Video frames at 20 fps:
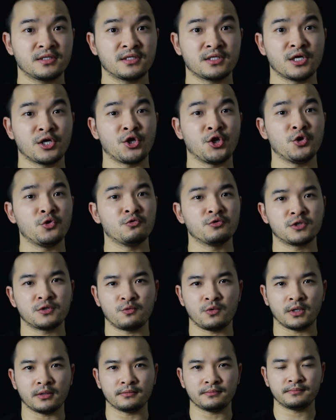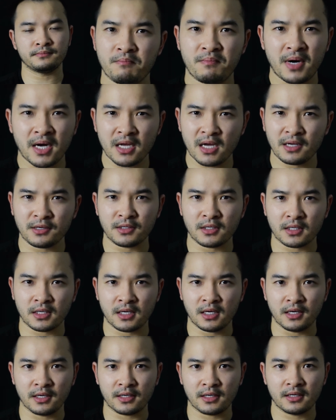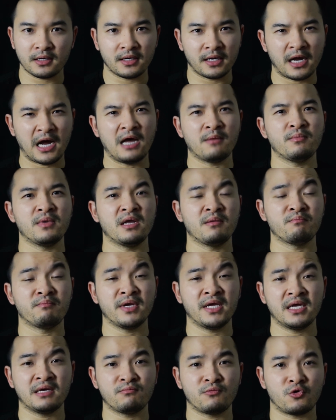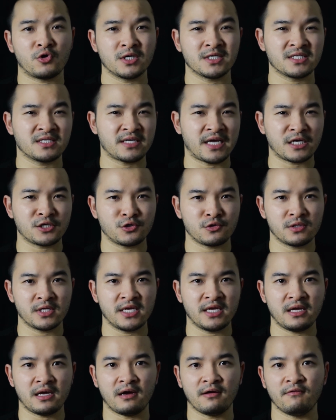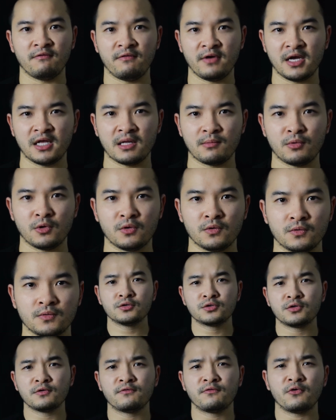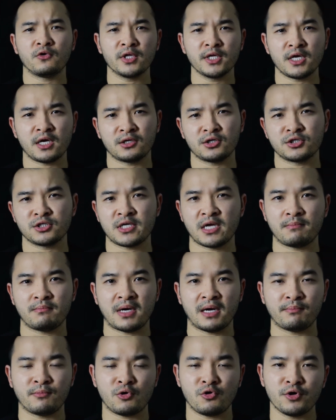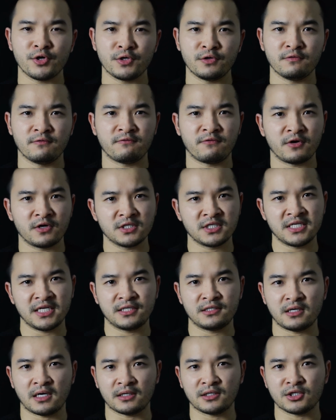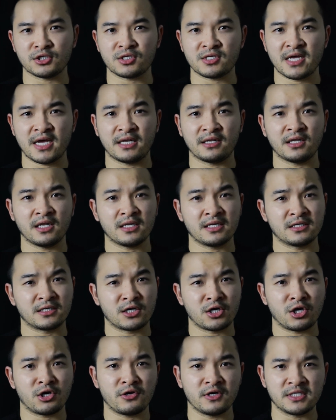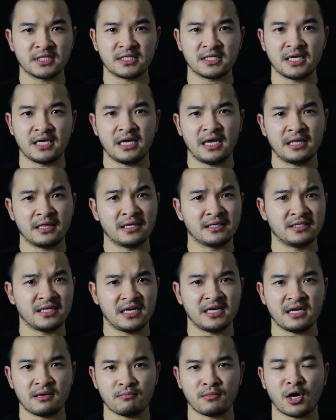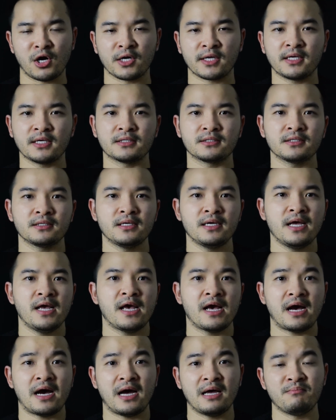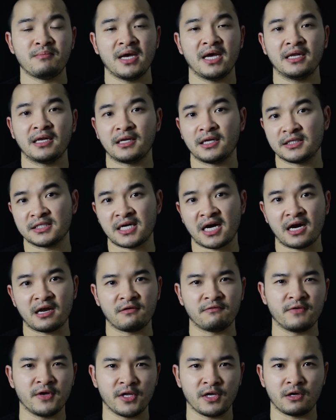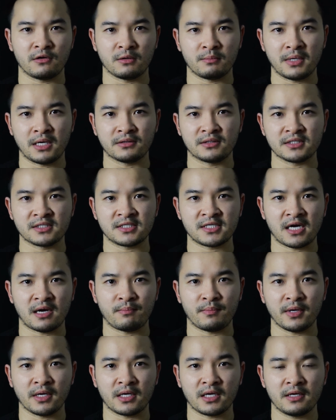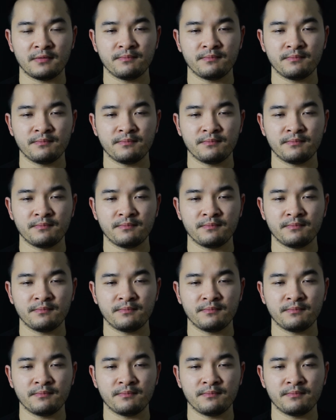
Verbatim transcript: is a huge one. By undercut, I mean being more sexually available. To fully understand my point, you first need to understand currency in the dating market. I made an entire video about this topic.